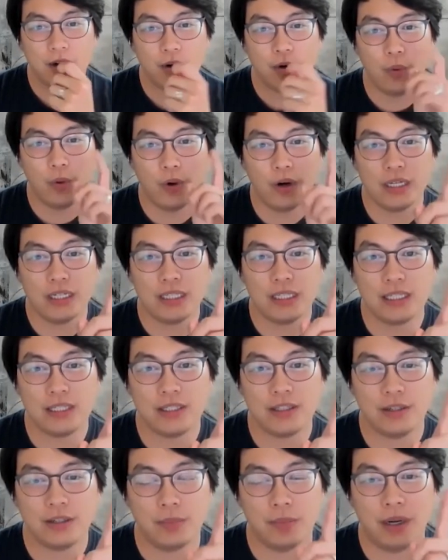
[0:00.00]
one
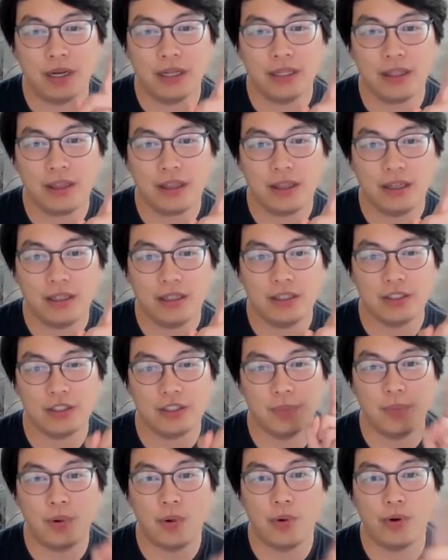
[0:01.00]
deal a month to
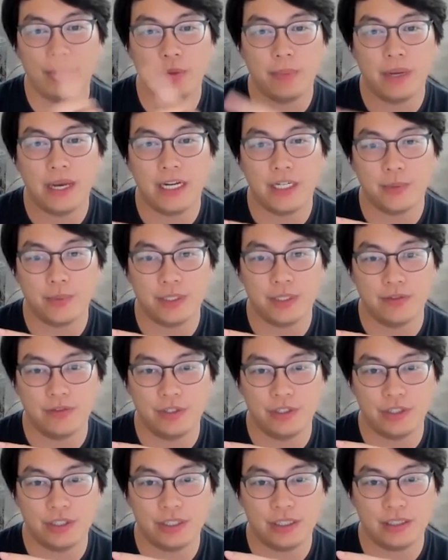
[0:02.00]
support a management
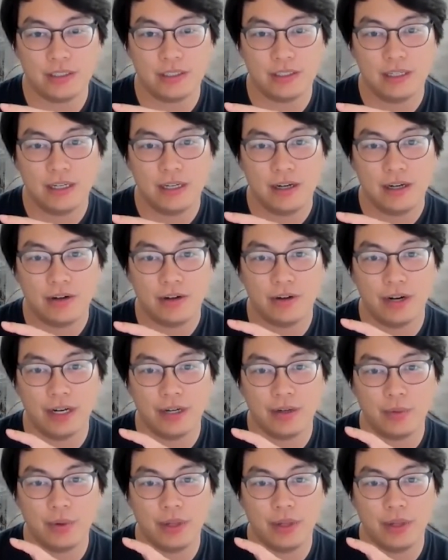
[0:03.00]
division, right?